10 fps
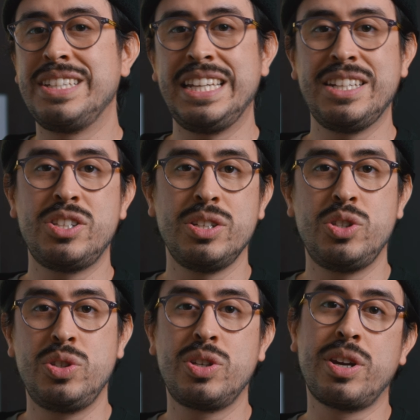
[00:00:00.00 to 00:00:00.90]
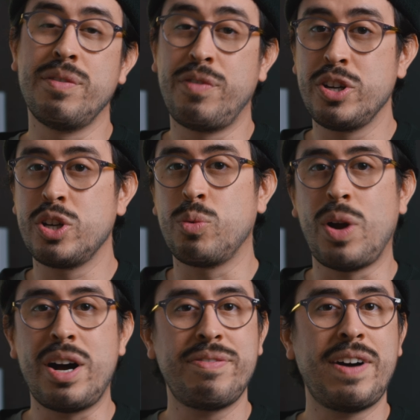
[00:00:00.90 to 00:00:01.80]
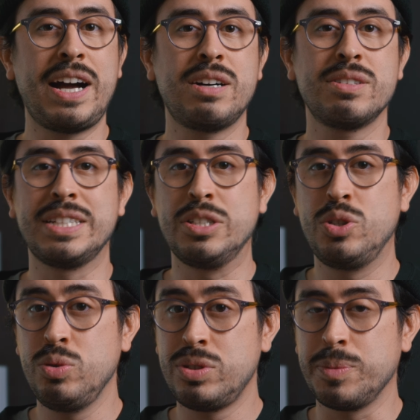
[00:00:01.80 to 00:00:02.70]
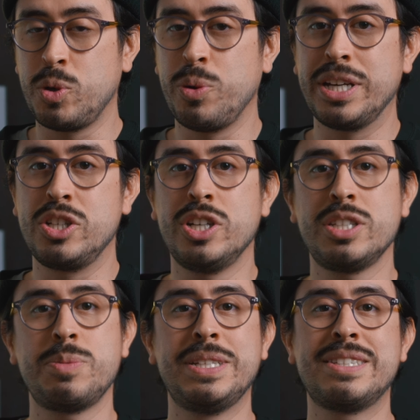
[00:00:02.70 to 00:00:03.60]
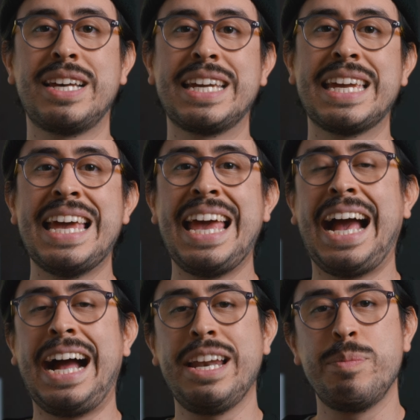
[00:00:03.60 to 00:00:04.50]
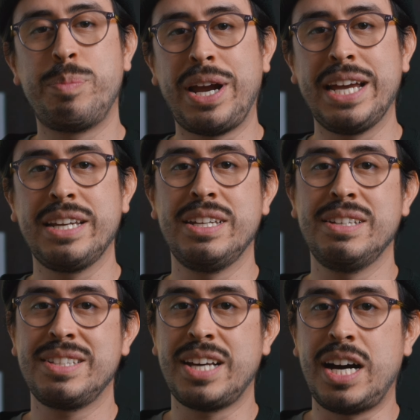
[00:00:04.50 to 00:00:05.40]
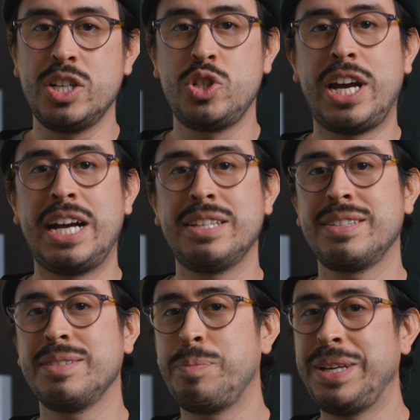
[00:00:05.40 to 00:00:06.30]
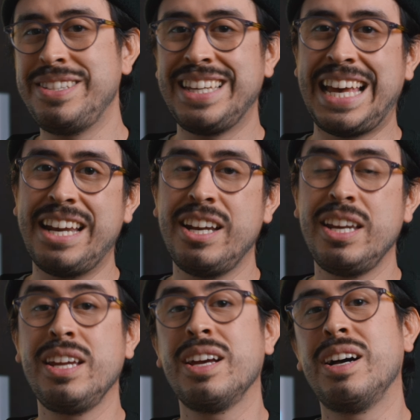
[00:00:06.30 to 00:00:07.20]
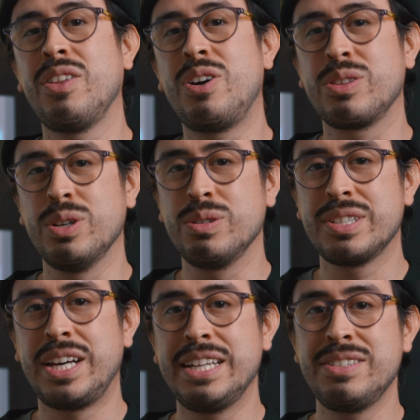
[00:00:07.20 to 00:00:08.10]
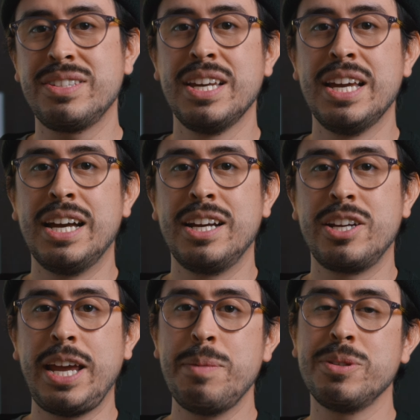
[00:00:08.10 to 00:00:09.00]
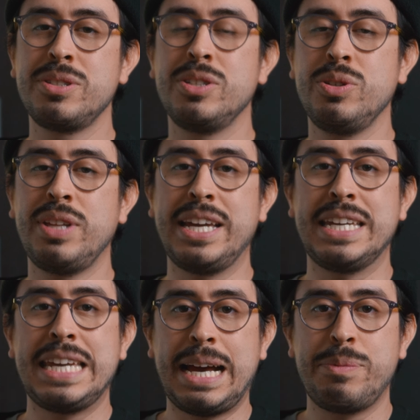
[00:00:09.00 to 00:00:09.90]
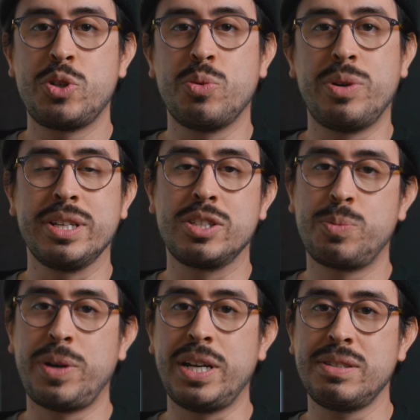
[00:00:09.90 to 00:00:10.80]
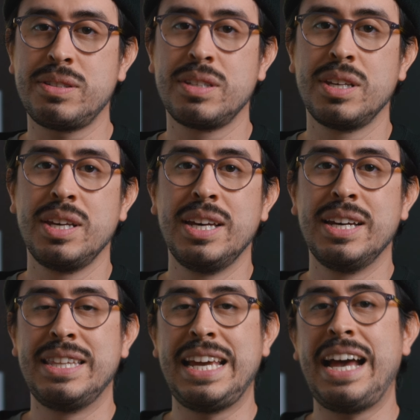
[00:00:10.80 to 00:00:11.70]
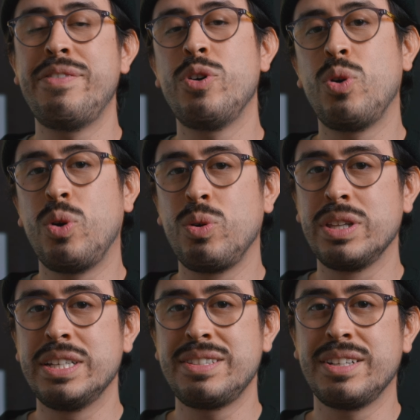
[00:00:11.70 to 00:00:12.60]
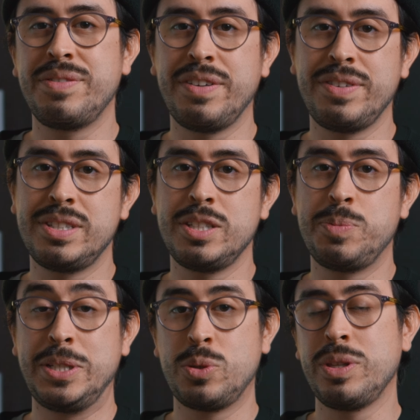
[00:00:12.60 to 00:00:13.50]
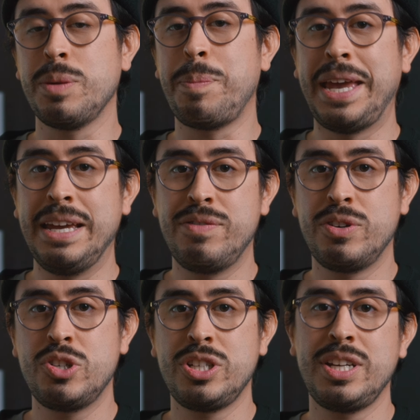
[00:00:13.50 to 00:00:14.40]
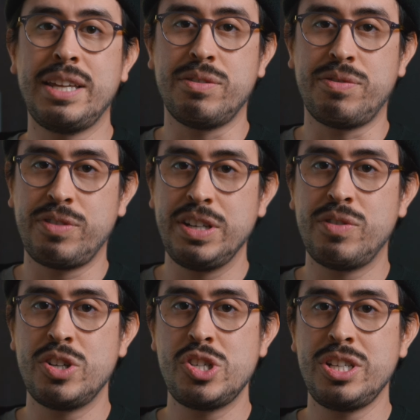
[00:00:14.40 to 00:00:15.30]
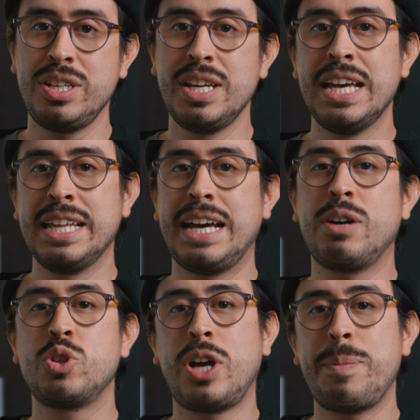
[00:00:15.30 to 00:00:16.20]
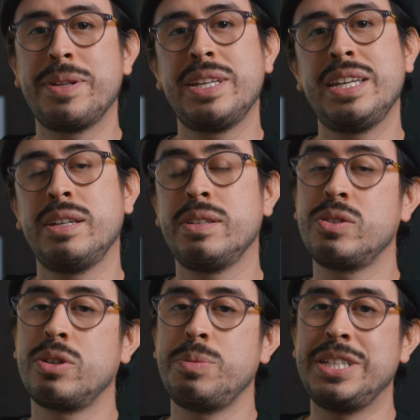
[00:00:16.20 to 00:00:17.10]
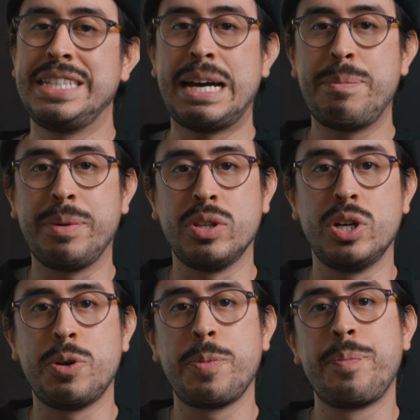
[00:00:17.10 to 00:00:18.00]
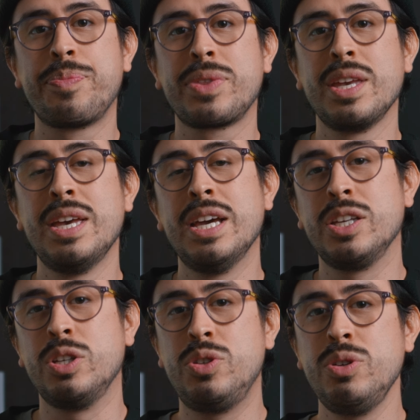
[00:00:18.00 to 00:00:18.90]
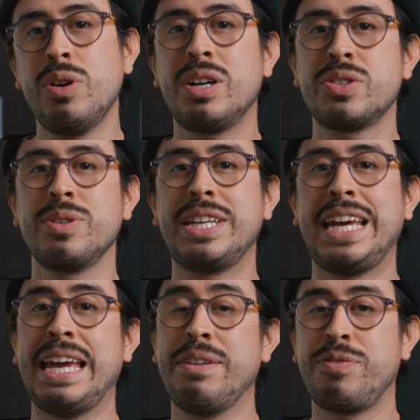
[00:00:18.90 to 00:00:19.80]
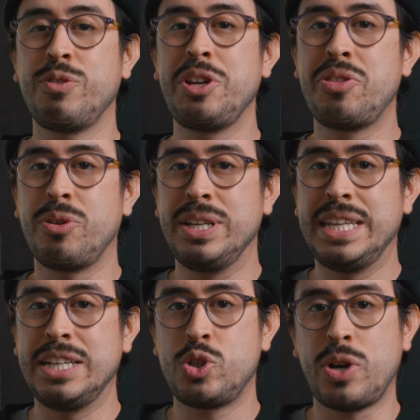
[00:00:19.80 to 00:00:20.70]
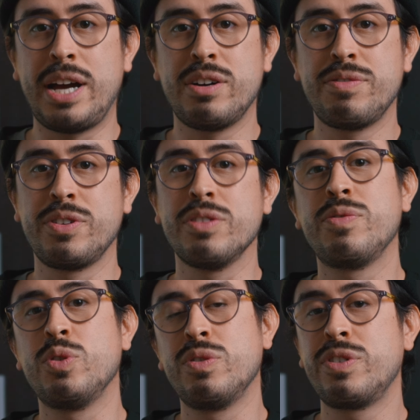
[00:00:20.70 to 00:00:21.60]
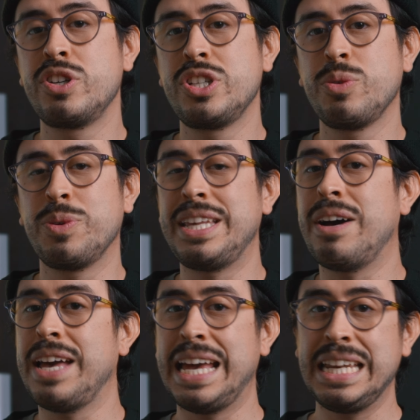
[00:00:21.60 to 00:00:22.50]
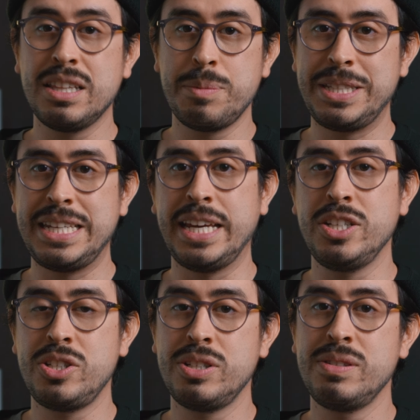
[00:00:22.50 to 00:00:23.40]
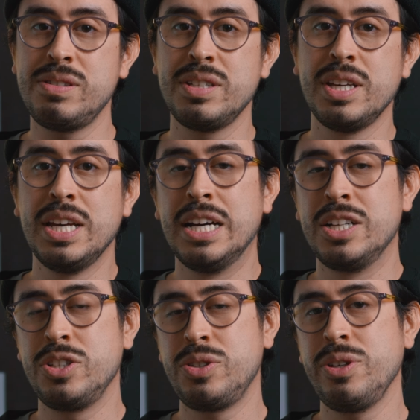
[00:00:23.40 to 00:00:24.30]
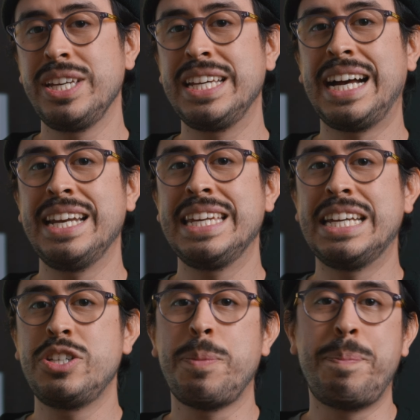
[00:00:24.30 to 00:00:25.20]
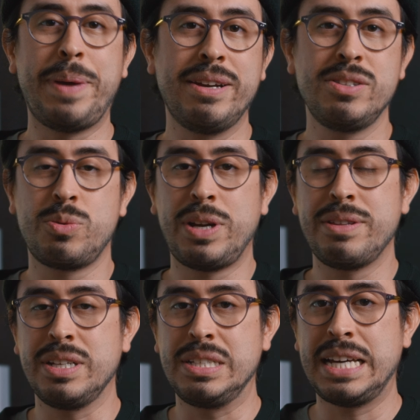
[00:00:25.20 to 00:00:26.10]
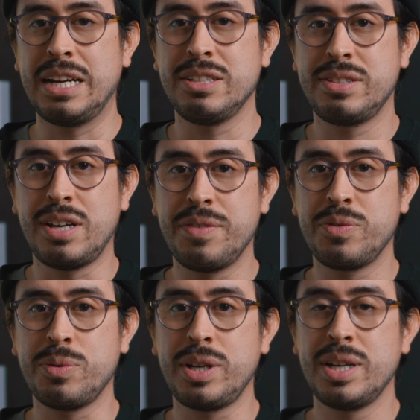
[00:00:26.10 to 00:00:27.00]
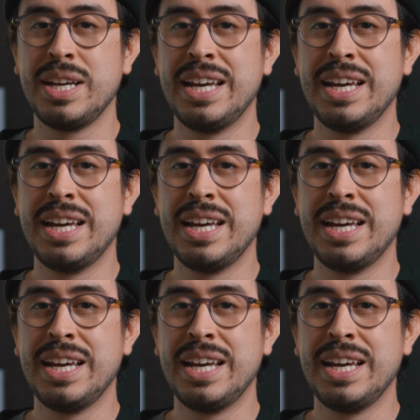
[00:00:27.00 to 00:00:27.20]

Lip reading: needing to convert your raw files and do some quick adjustments like adding brightness, contrast, basic editing along those lines, you're able to do that in Capture One Express. They have a whole list of differences between the paid version the free version that I'll drop a link in the description down below. You do also get a free 30-day trial for the full version without any limitations, just so you can kind of get your bearings around the entire software.